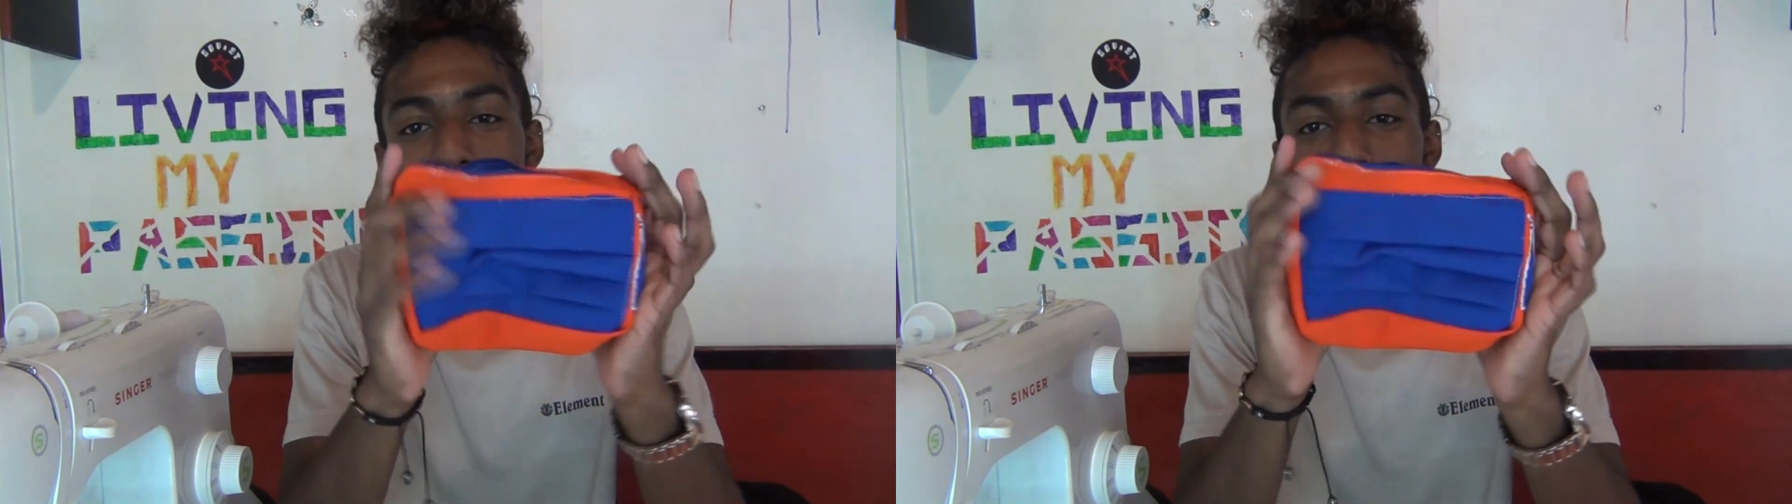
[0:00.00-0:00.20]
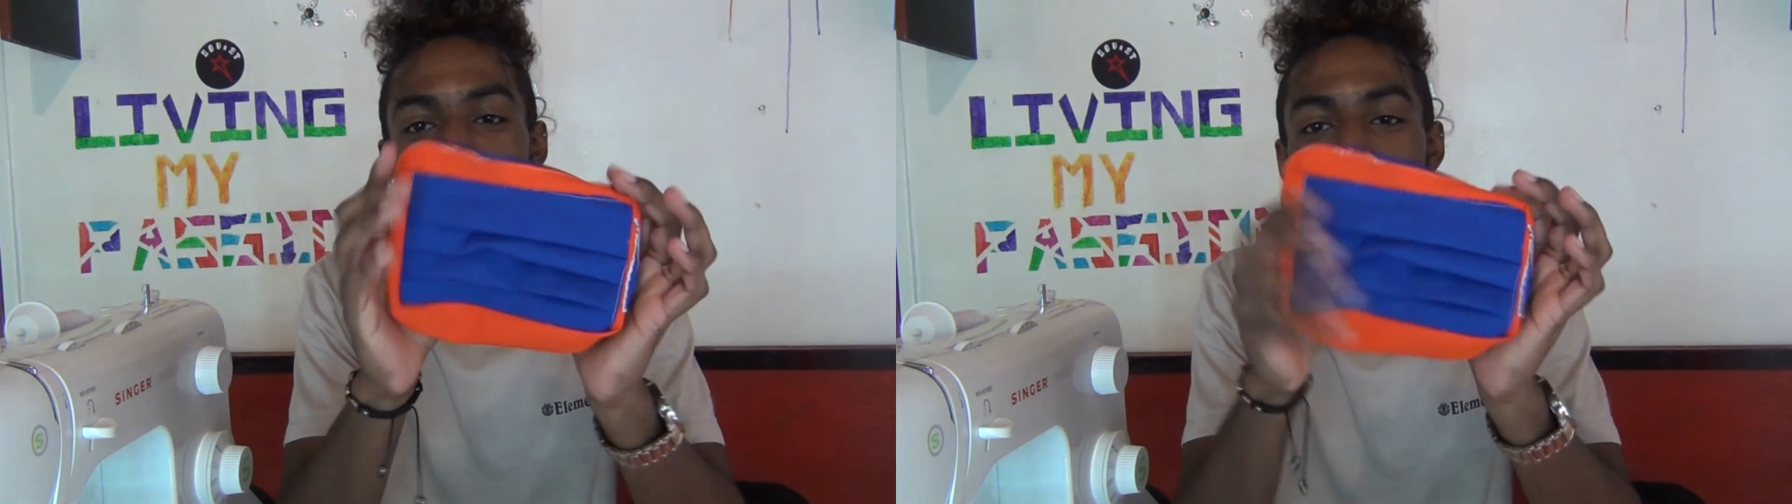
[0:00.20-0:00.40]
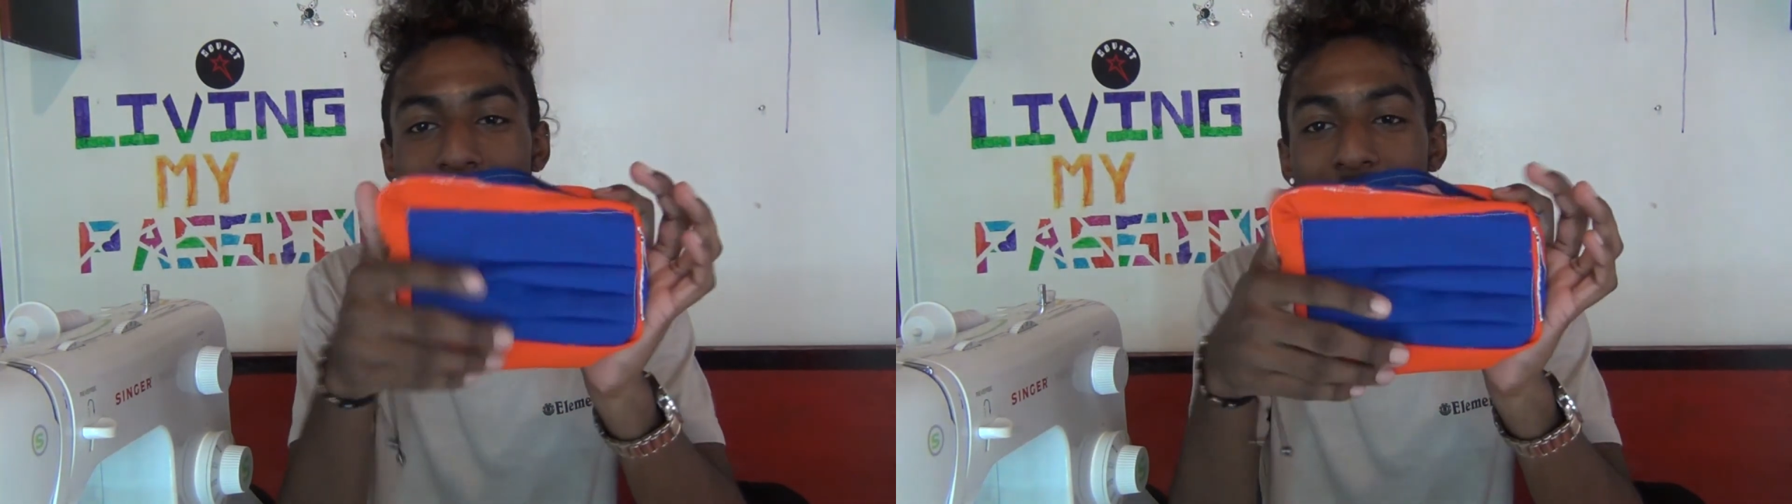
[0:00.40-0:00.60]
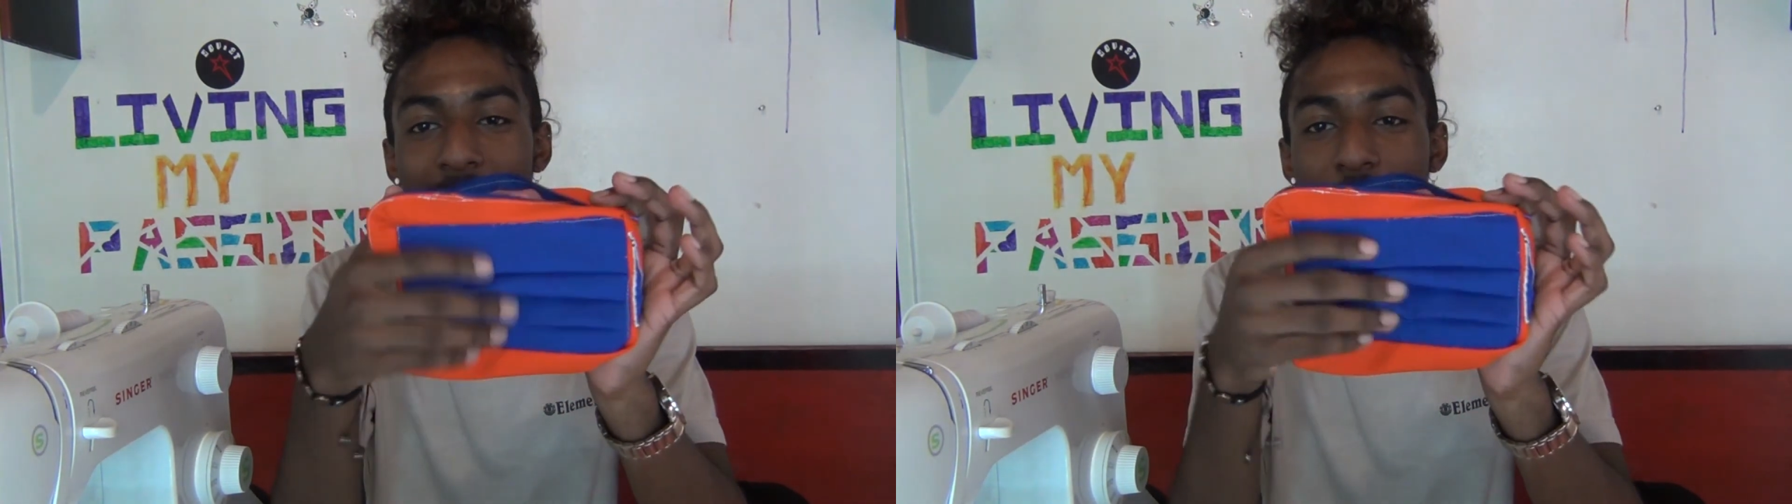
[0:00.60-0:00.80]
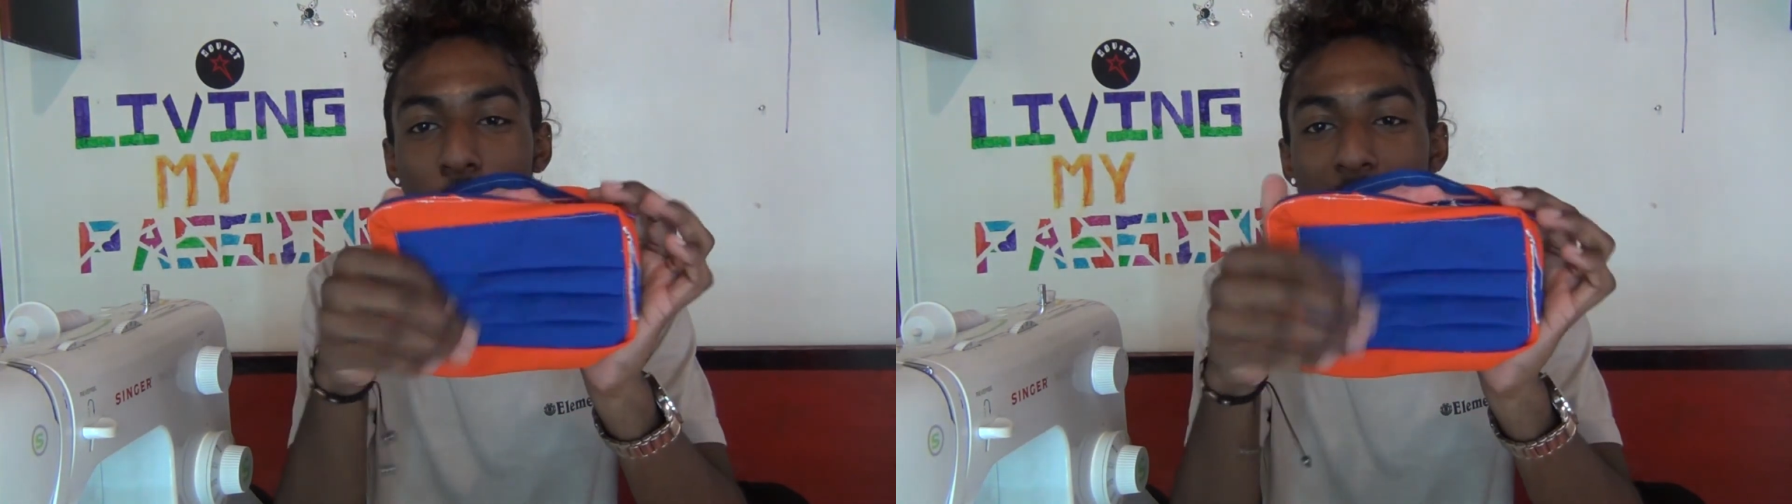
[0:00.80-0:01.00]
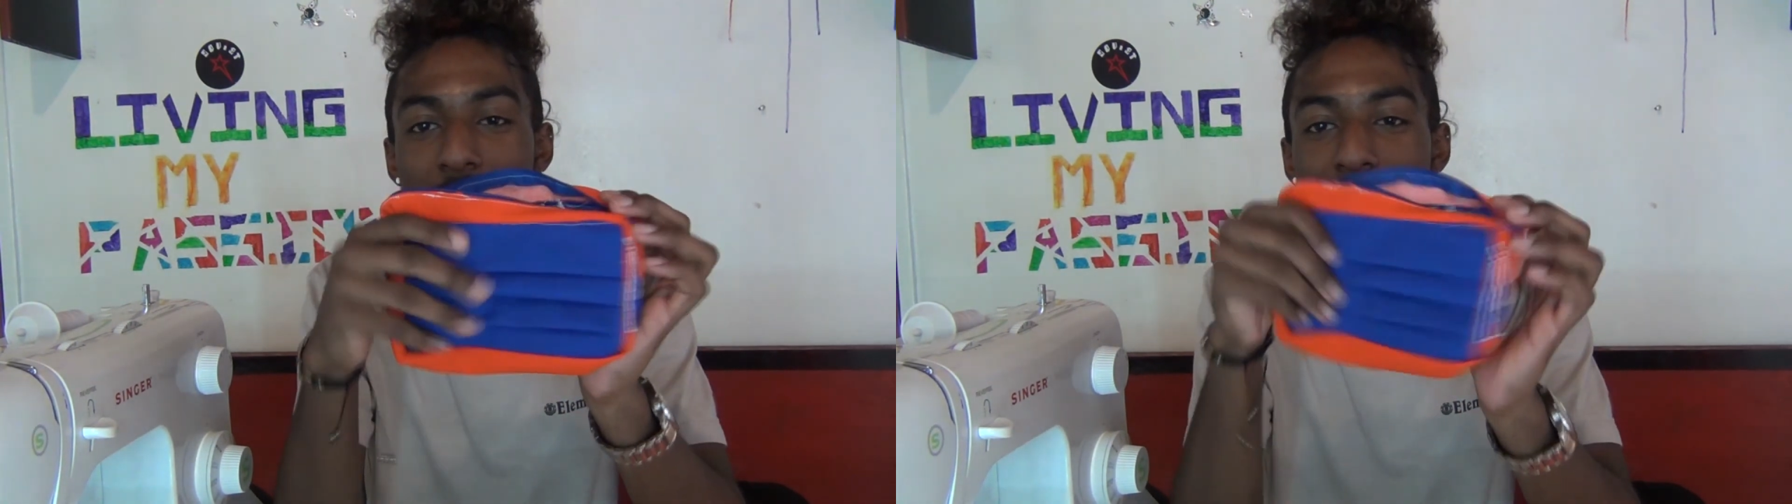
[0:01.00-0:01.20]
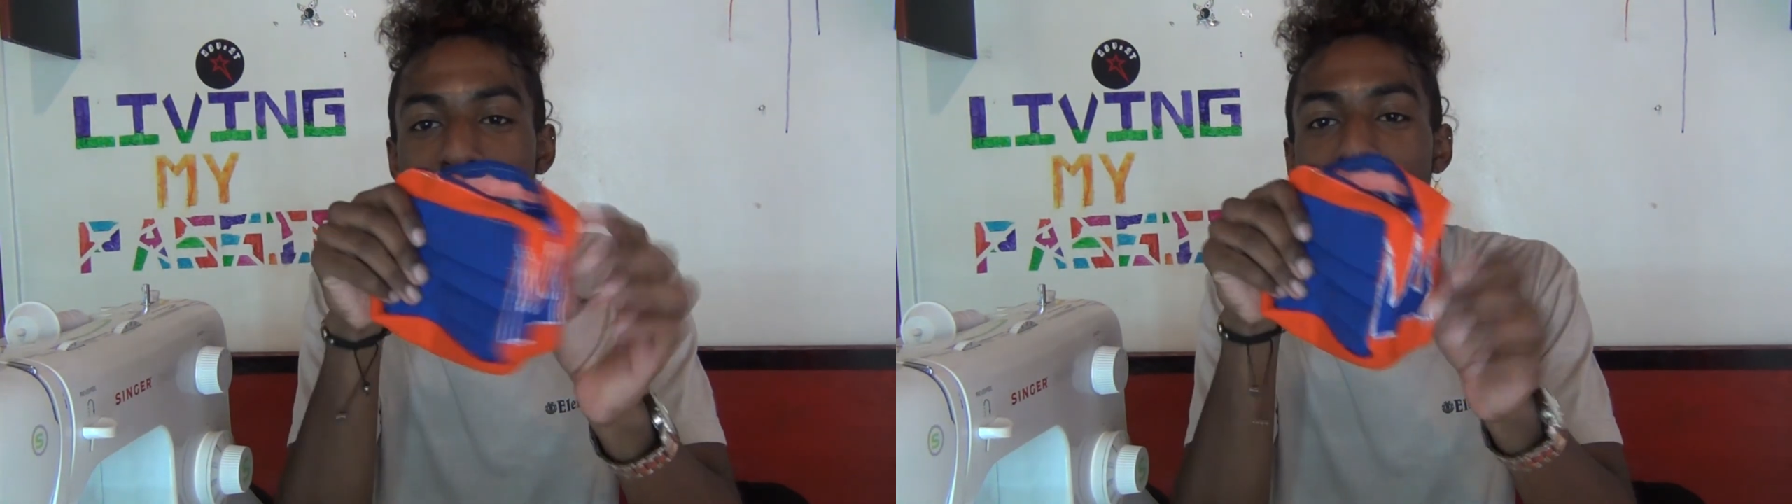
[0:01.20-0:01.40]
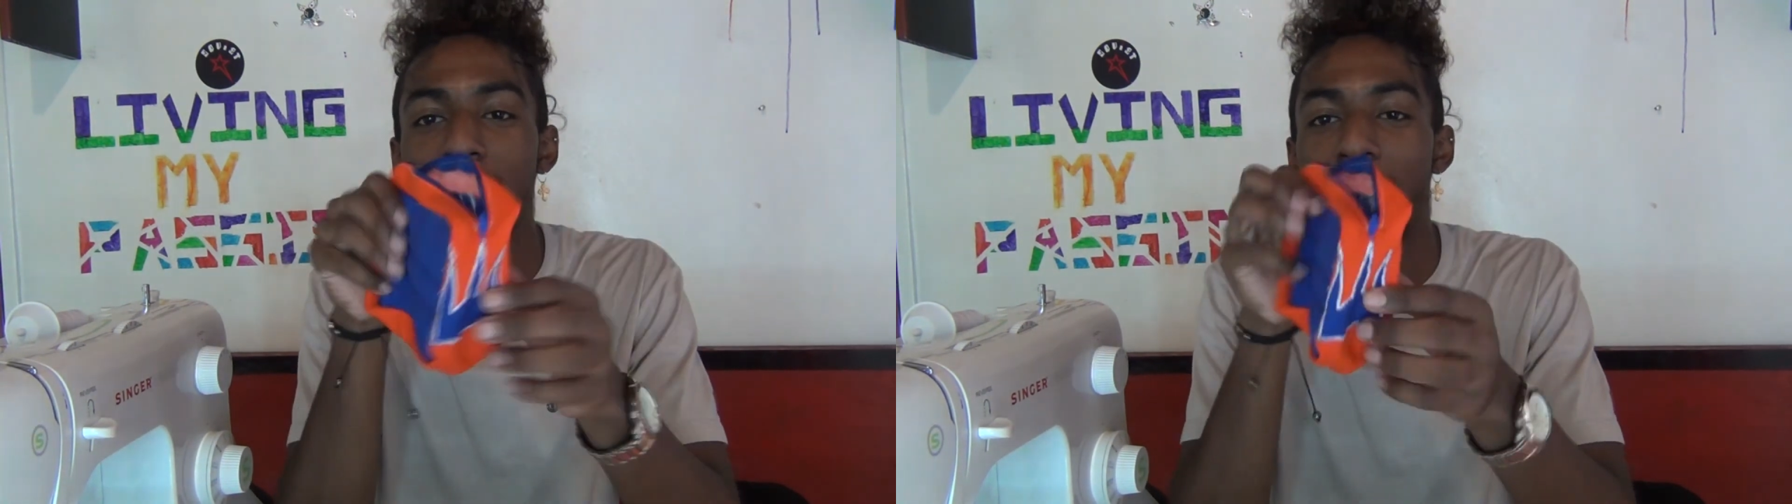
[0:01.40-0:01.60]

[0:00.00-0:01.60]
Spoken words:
The back has pleats.